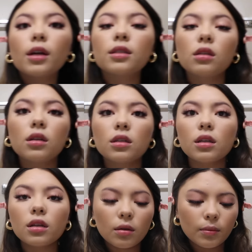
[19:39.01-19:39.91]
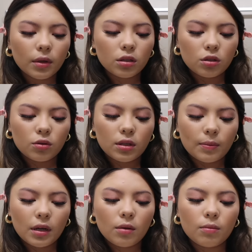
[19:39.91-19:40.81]
guys, the next thing I'm going to do is
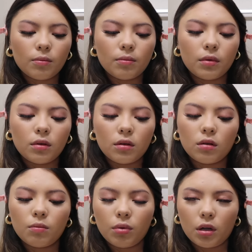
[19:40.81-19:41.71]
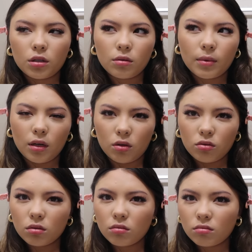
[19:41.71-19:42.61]
I'm going to bronzer my
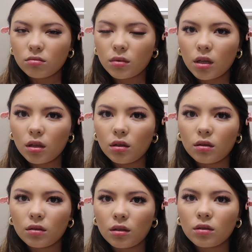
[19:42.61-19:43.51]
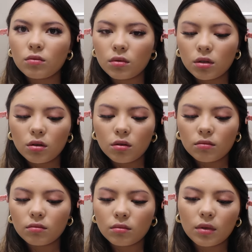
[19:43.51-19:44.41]
nose. I think that's what you do.
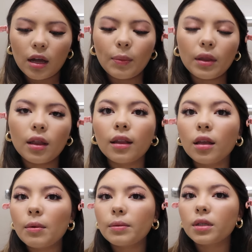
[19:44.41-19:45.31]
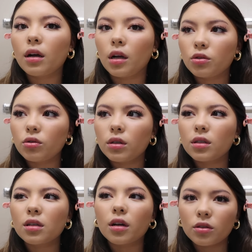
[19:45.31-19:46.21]
I, I think people say contour.
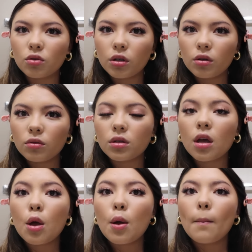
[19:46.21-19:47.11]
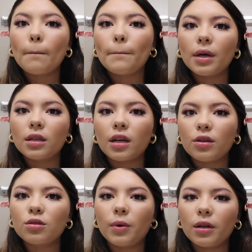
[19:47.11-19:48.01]
Is it contour your nose? But I
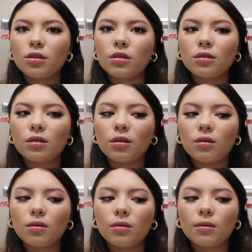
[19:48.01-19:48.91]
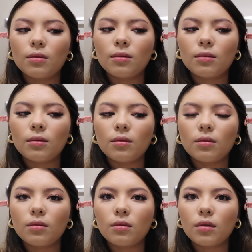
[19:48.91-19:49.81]
use bronzer, so...
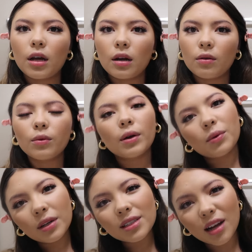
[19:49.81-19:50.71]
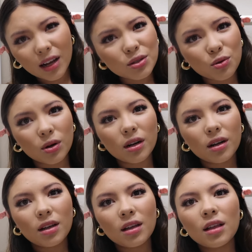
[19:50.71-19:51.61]
Uh, wait, what is contour?
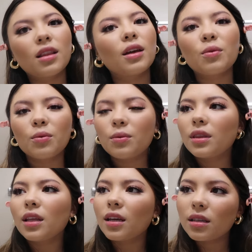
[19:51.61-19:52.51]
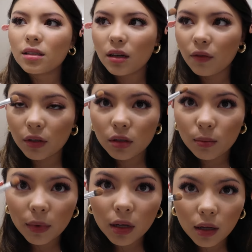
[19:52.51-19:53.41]
Like, what the heck is the difference?
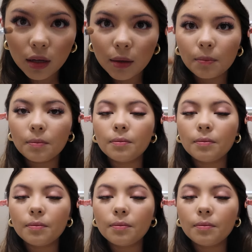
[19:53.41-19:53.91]
But, um,